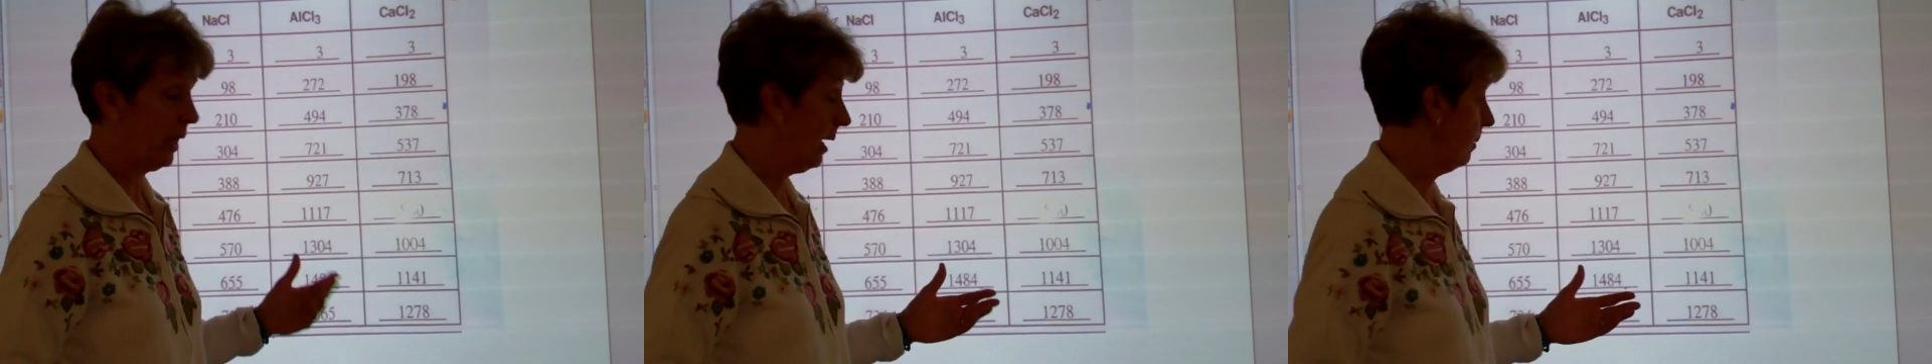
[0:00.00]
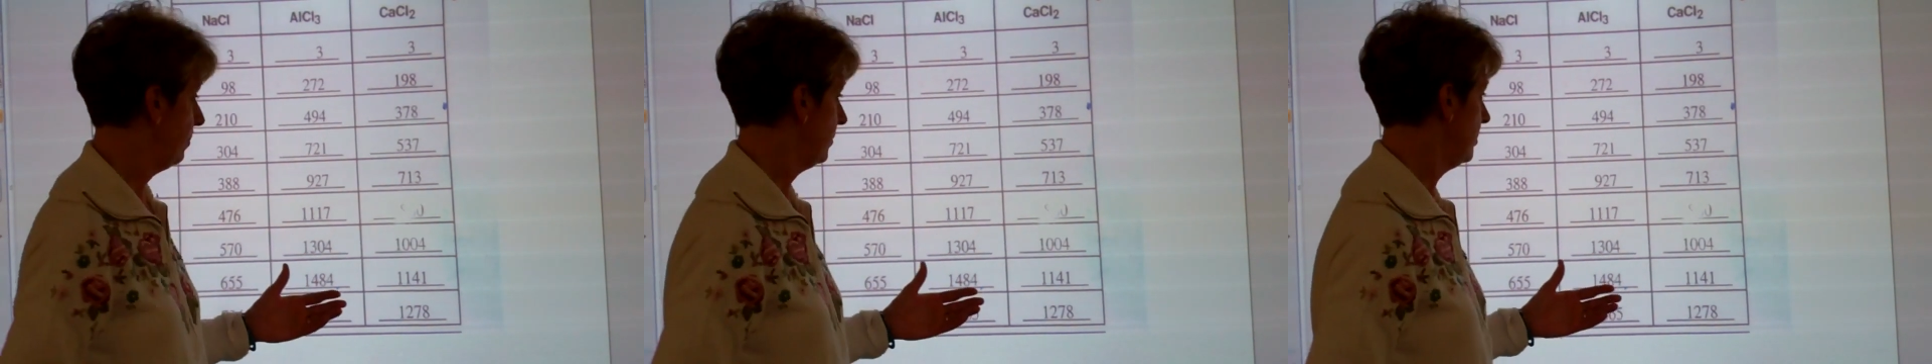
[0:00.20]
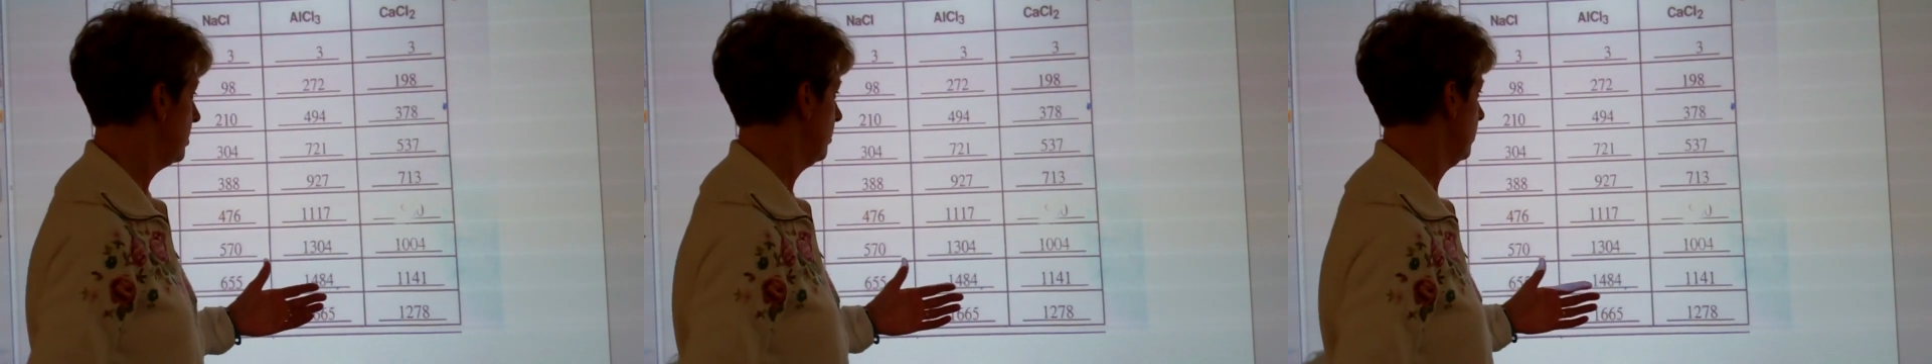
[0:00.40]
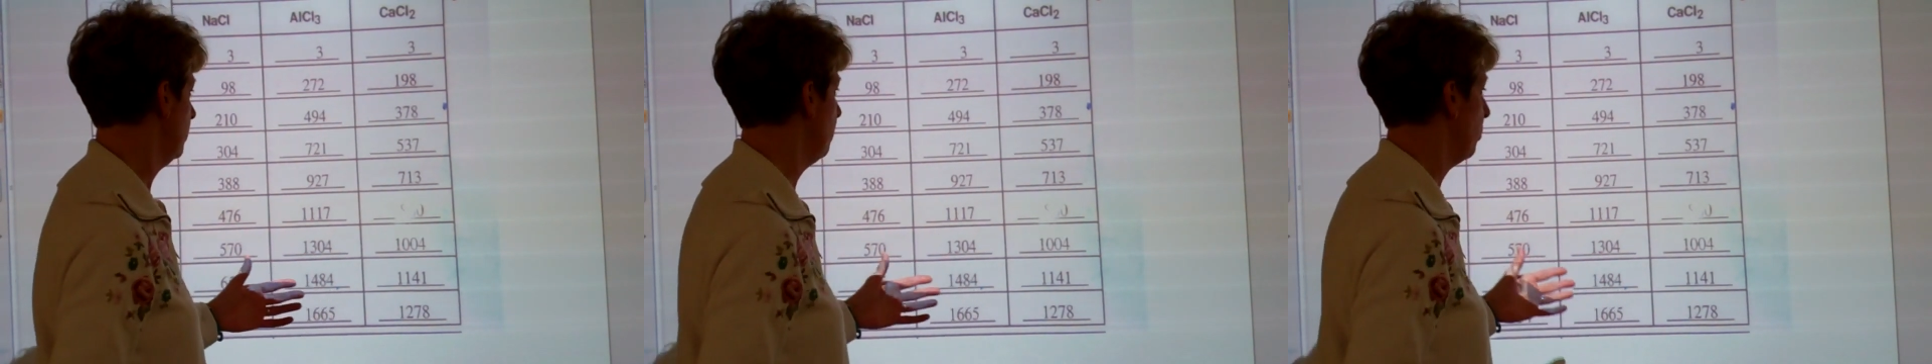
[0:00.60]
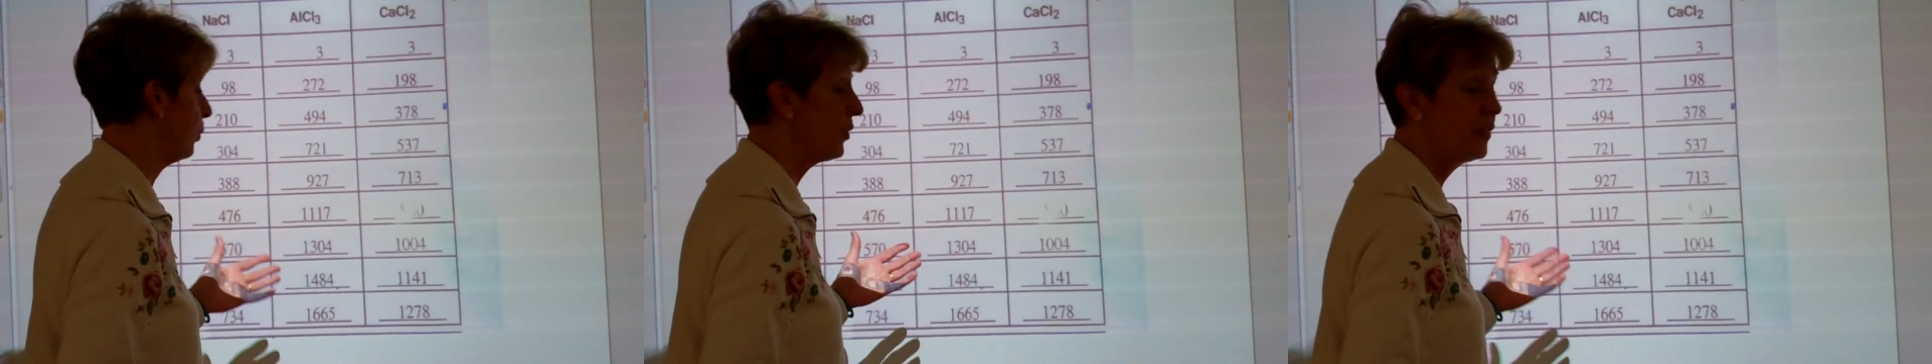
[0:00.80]
able to
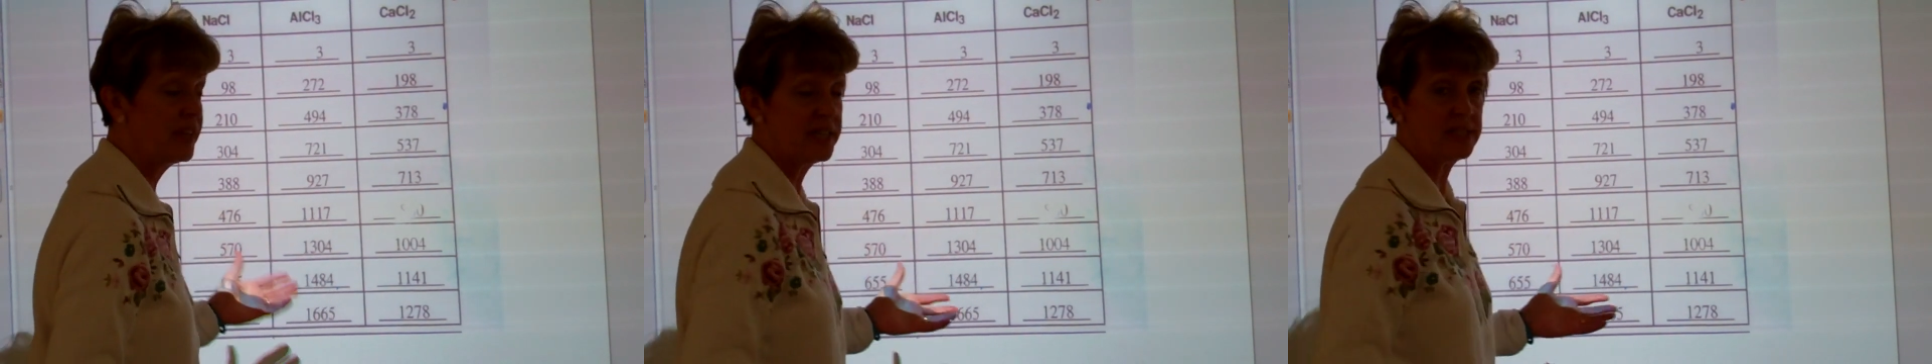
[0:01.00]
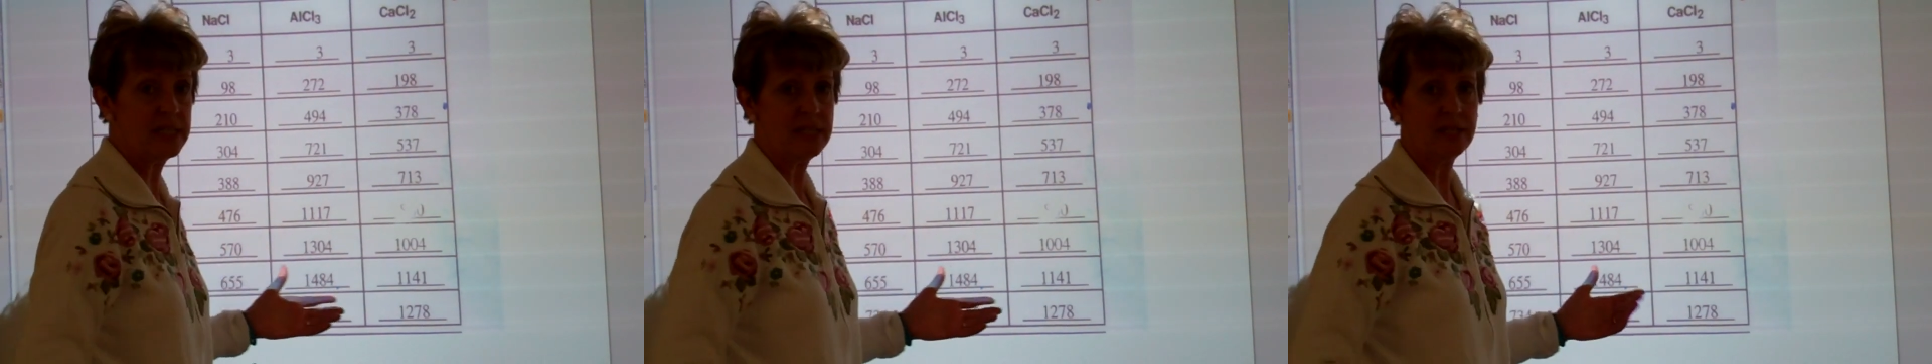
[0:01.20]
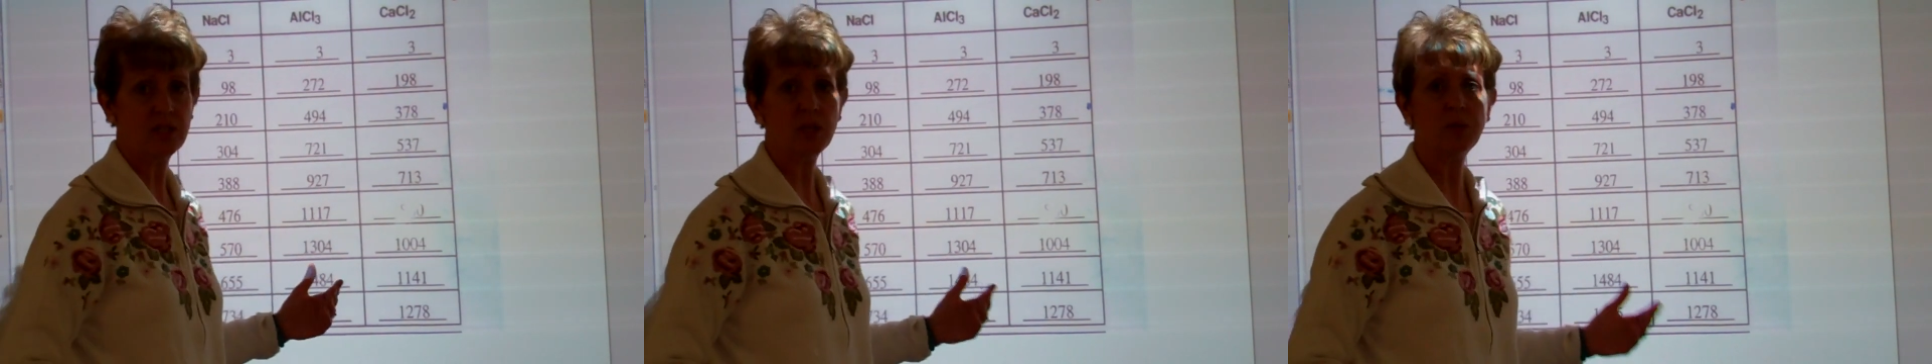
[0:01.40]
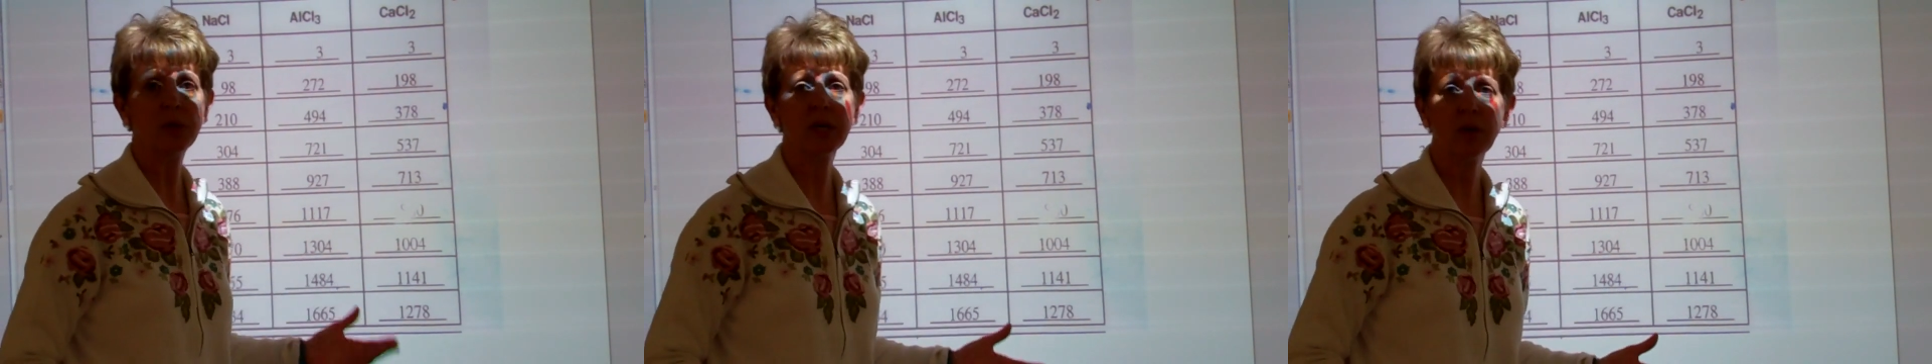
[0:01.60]
put this into a